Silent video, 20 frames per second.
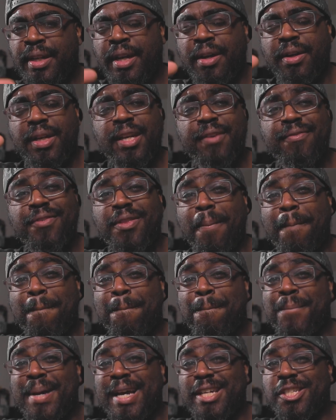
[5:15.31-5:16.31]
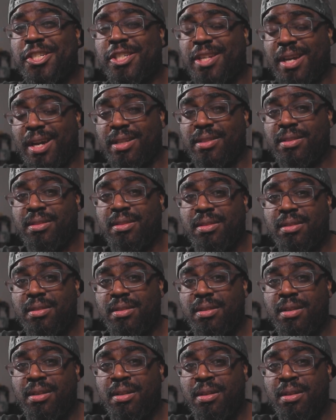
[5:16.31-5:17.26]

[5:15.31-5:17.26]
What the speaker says: Now, even the best shots